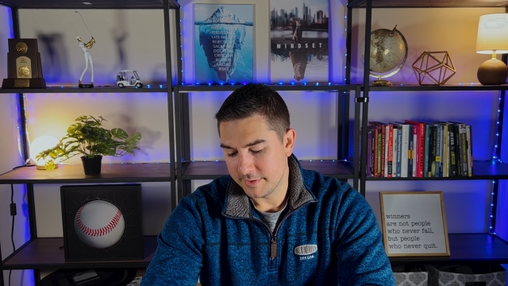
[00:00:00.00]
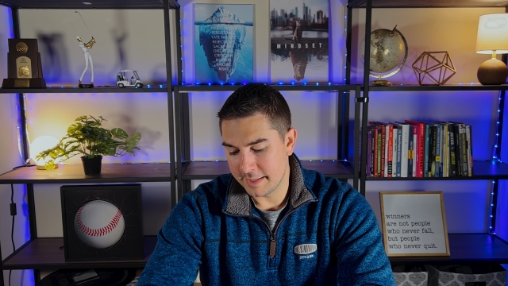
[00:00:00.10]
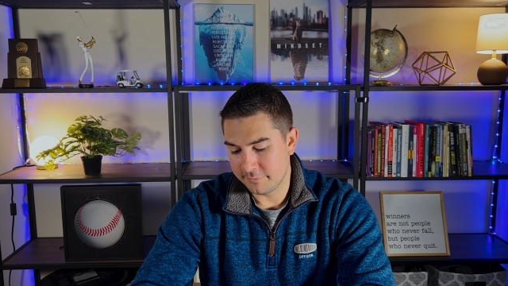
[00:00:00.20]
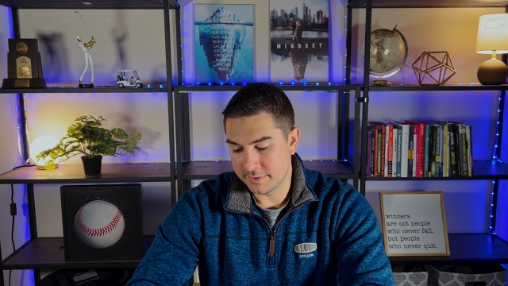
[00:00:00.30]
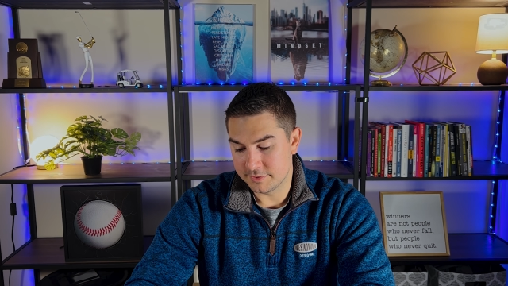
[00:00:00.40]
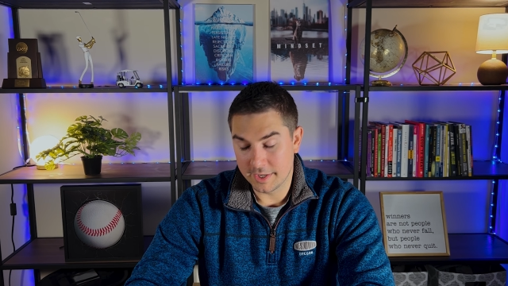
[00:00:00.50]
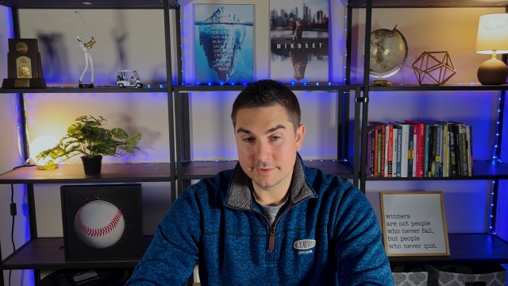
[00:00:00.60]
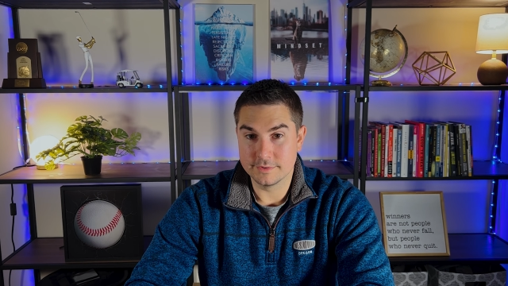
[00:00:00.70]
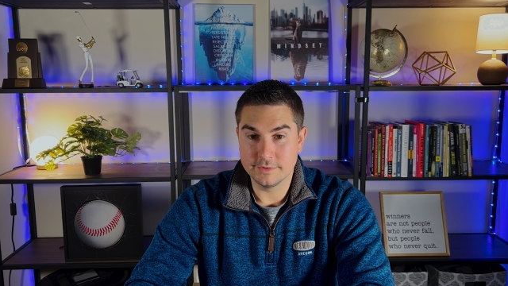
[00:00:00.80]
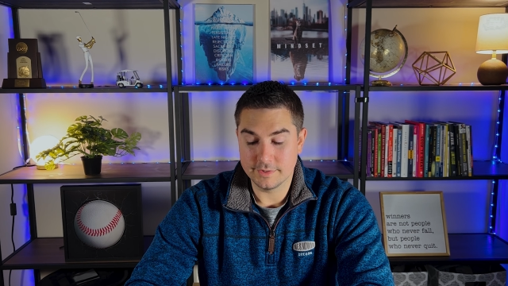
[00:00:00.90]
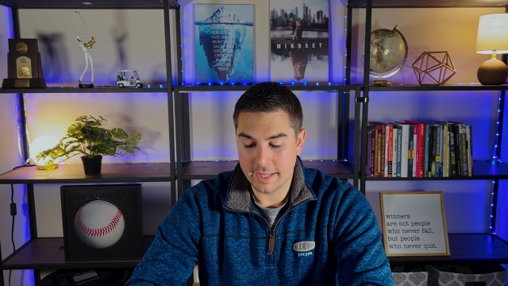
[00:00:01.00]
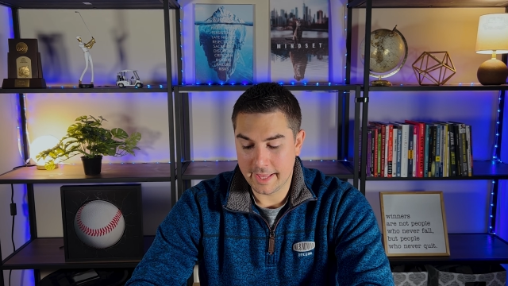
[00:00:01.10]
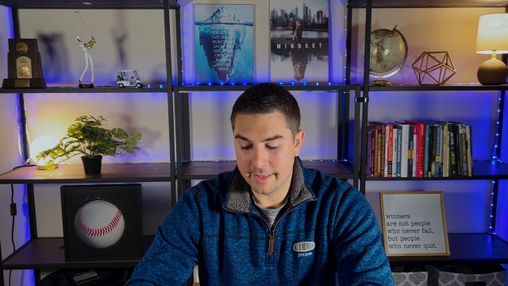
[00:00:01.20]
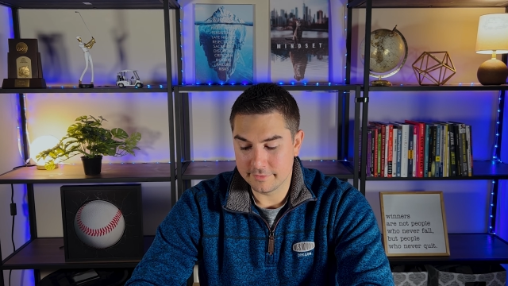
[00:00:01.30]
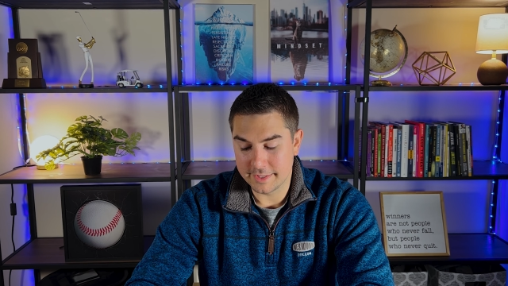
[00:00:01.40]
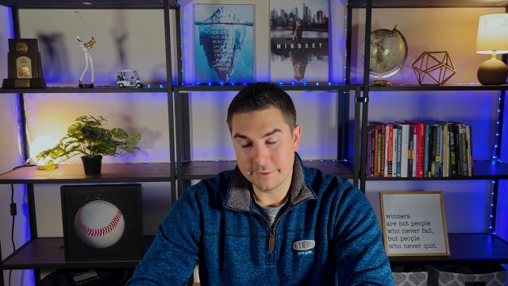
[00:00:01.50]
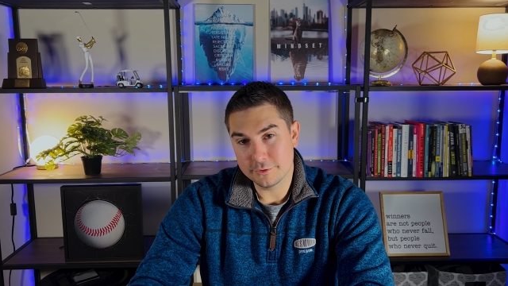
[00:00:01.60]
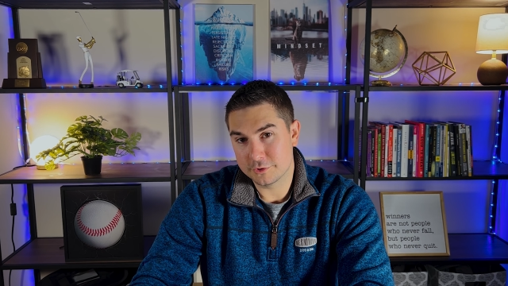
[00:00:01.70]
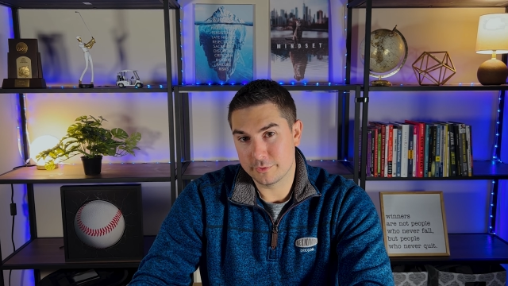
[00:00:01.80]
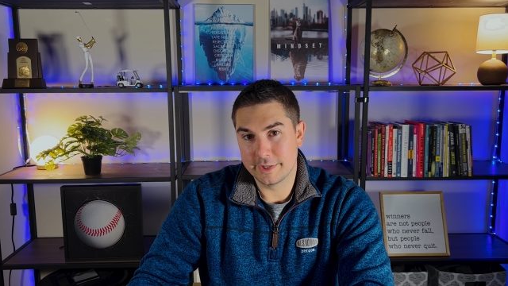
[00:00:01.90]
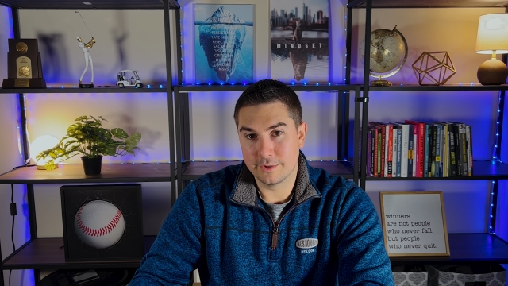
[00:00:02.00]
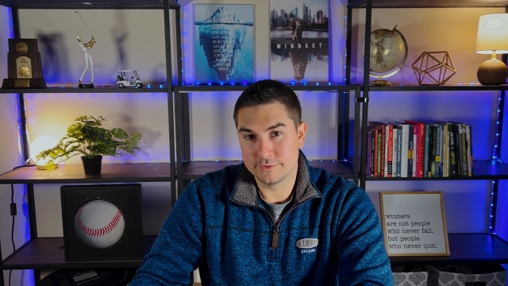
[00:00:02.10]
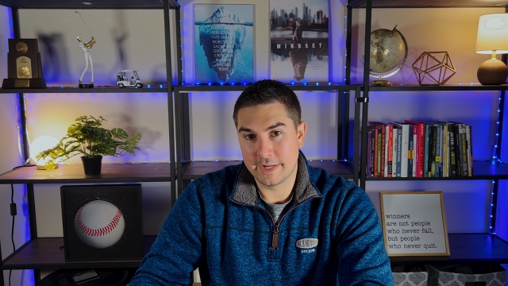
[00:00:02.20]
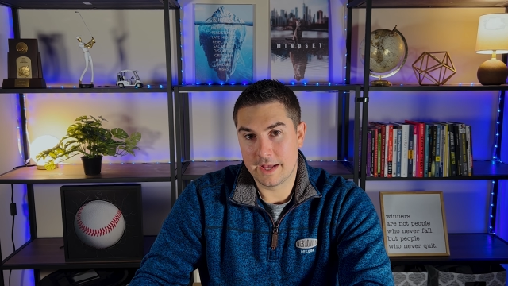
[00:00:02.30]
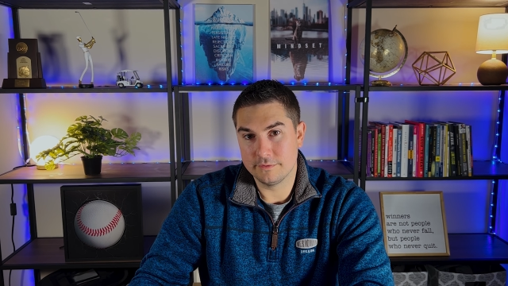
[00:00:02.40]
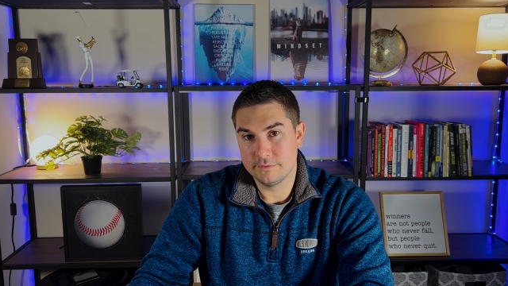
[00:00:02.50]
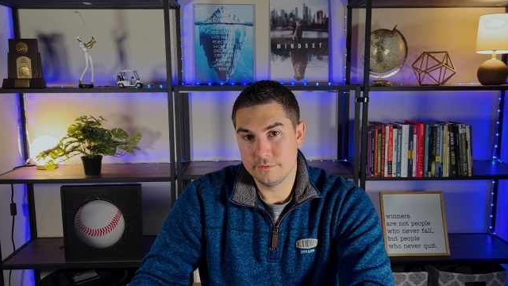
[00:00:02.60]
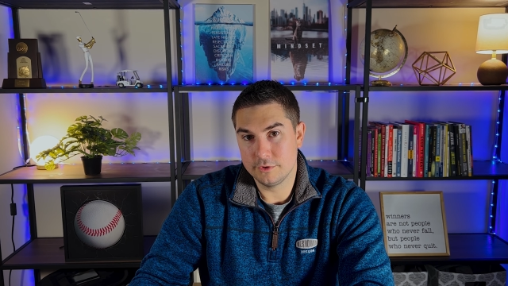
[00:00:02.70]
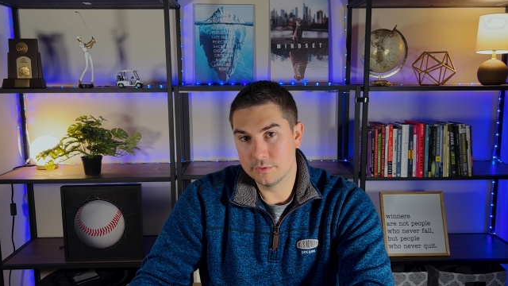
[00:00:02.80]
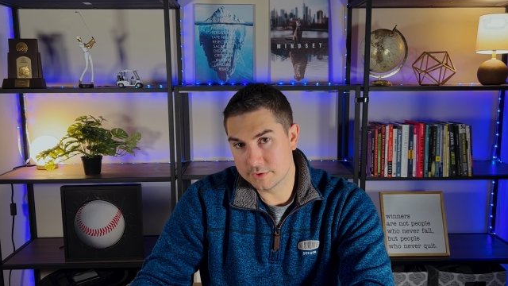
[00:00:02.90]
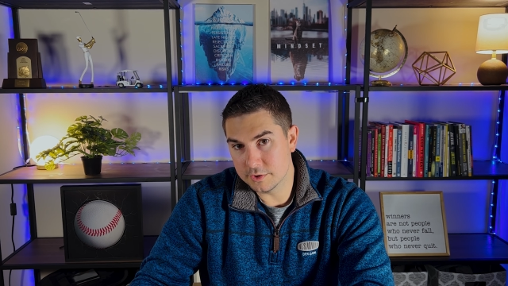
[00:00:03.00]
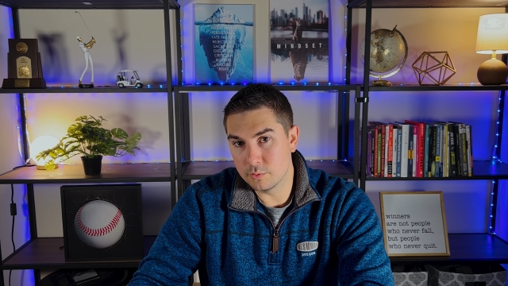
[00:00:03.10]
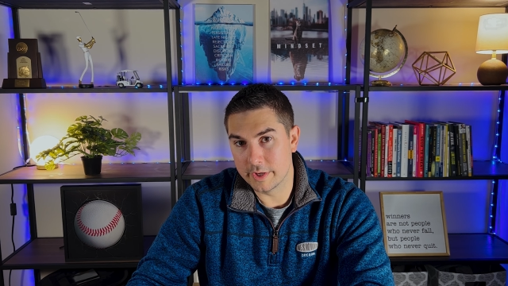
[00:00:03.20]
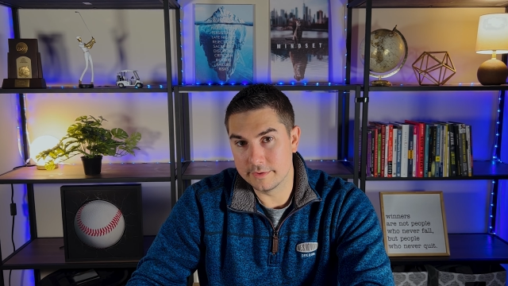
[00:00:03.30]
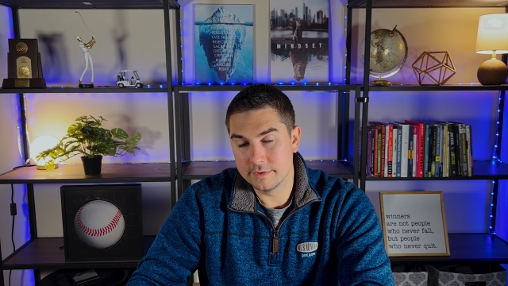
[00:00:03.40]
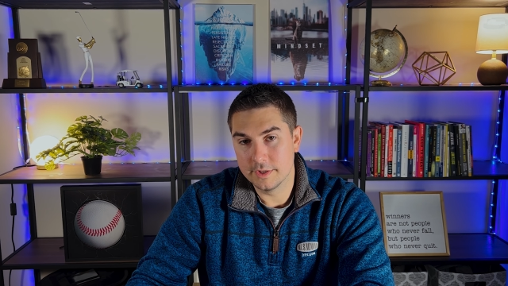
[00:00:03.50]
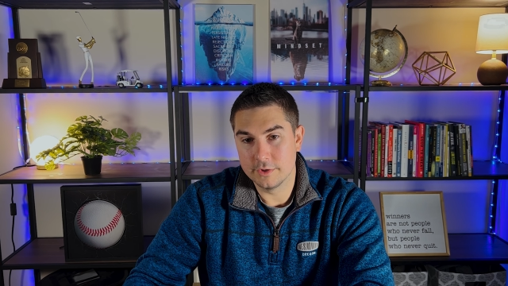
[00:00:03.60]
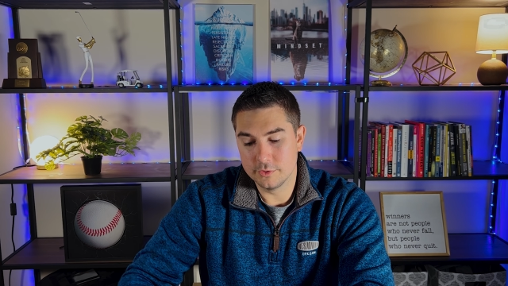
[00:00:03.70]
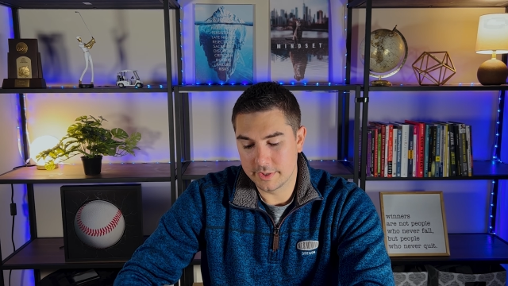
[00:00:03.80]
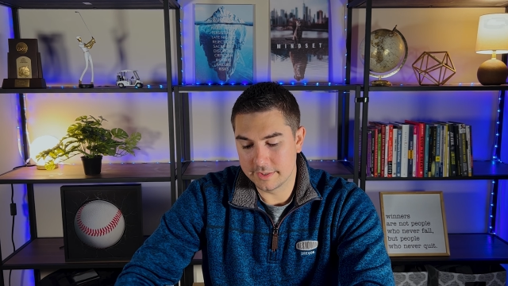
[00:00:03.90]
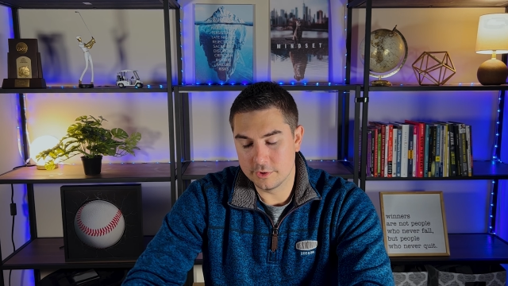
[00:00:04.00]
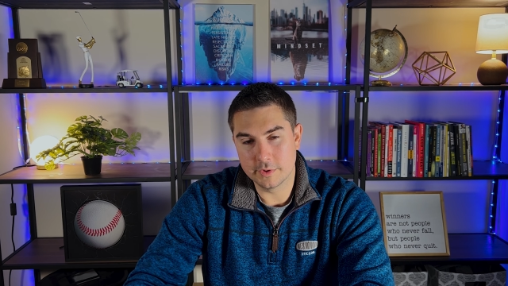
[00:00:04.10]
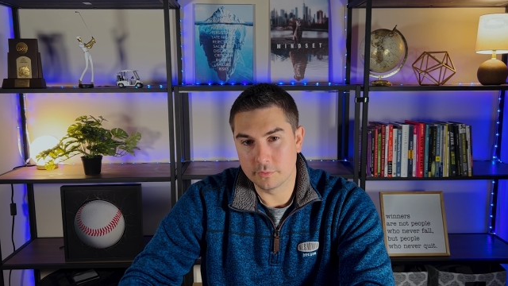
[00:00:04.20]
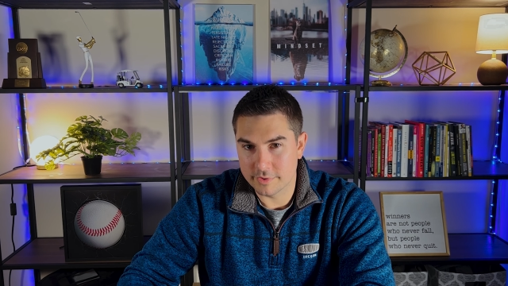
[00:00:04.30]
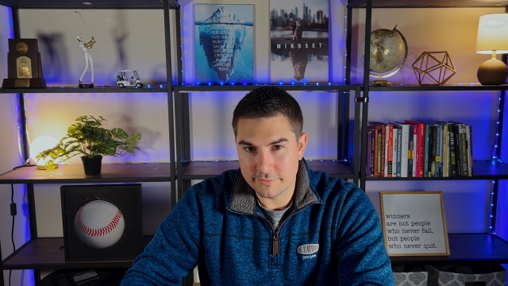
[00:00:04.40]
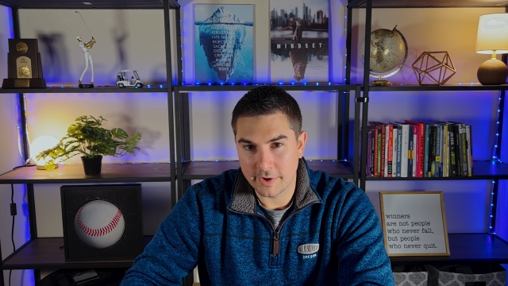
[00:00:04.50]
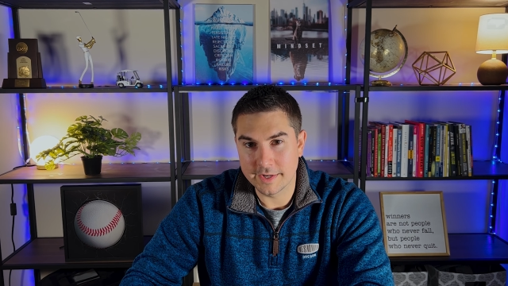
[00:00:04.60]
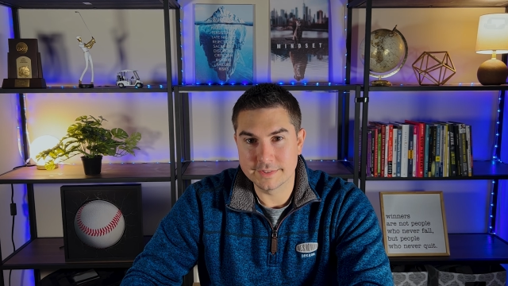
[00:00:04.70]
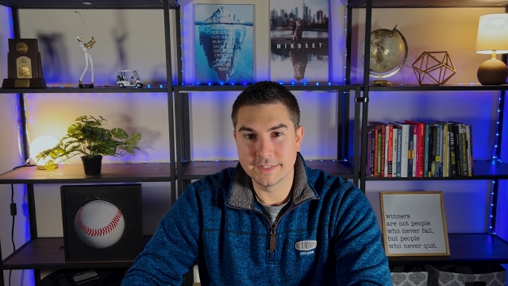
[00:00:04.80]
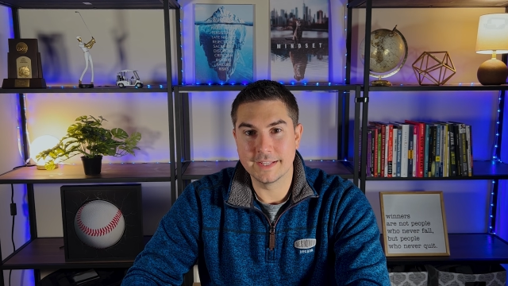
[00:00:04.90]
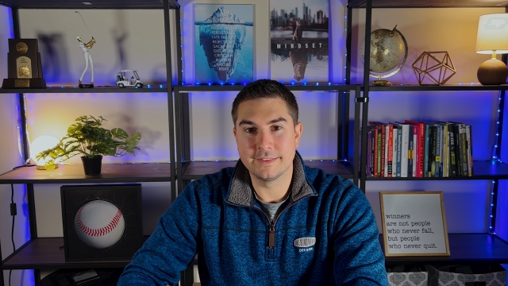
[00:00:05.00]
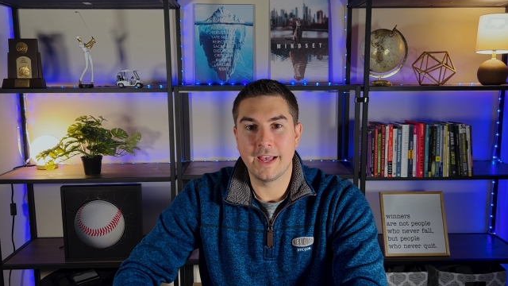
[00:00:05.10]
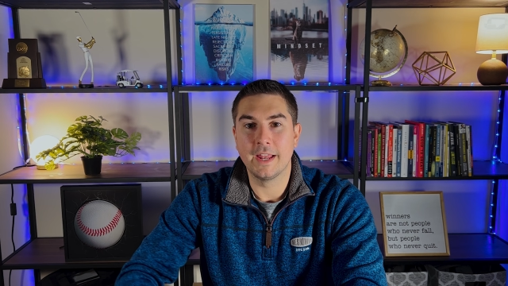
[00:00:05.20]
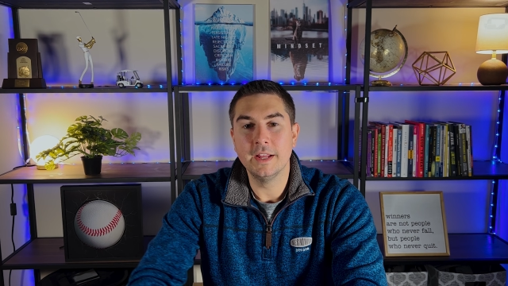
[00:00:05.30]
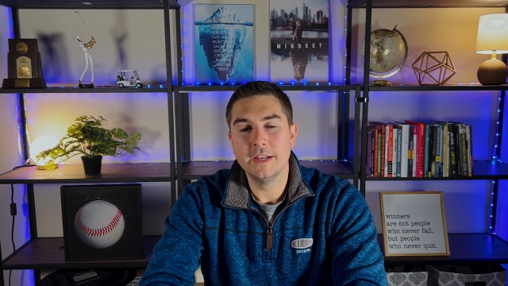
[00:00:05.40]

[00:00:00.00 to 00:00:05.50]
If it doesn't and the interest rate goes down, you still win. You can refinance and get that.